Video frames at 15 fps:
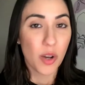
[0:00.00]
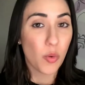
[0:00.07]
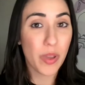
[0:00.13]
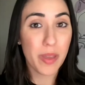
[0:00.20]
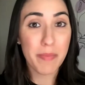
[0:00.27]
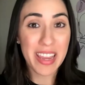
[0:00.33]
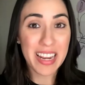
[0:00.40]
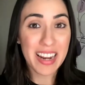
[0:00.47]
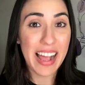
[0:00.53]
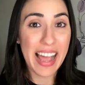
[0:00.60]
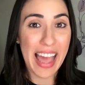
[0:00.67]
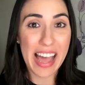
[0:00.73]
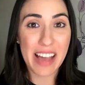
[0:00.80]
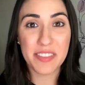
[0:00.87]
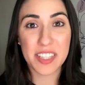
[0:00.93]
We may not
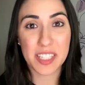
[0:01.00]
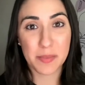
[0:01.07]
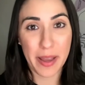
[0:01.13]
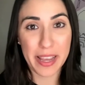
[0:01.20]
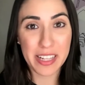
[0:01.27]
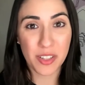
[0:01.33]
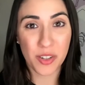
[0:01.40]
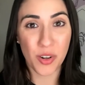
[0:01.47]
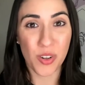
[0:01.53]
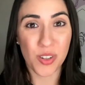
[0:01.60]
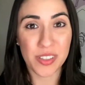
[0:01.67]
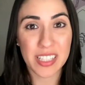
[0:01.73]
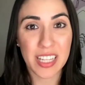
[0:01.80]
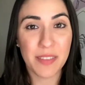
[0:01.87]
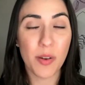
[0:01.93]
have the Spice
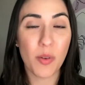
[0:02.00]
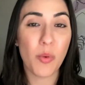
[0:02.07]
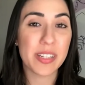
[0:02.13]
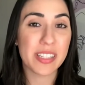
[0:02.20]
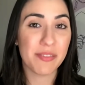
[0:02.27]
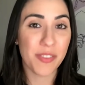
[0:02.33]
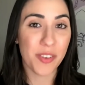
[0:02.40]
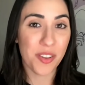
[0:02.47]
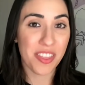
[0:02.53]
Girls if it wasn't for